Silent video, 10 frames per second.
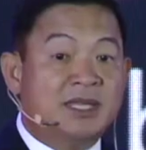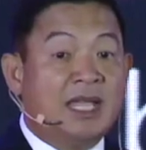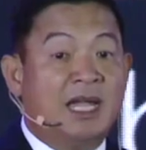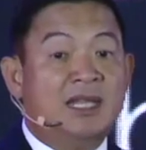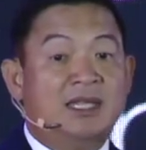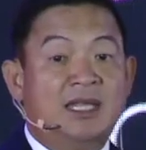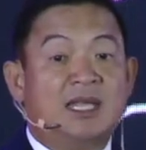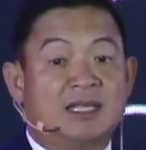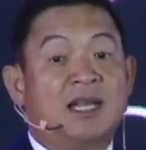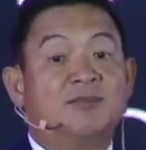mentality
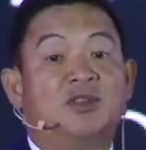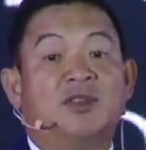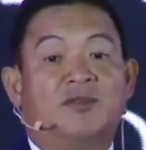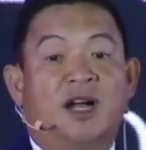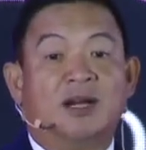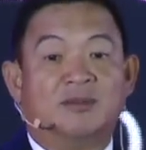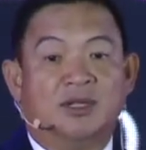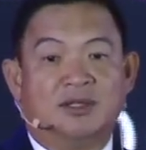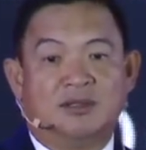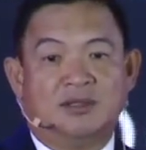has come to the
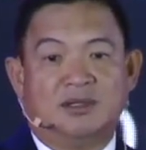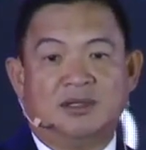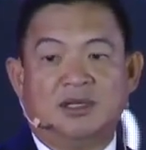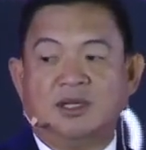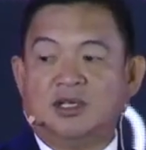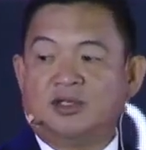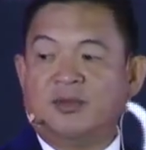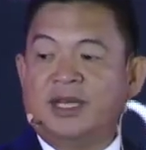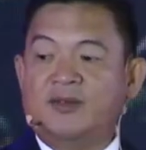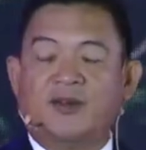farmer. So
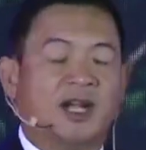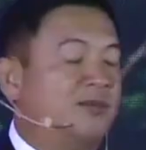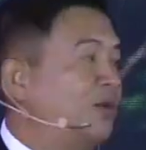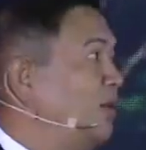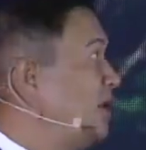many farmers will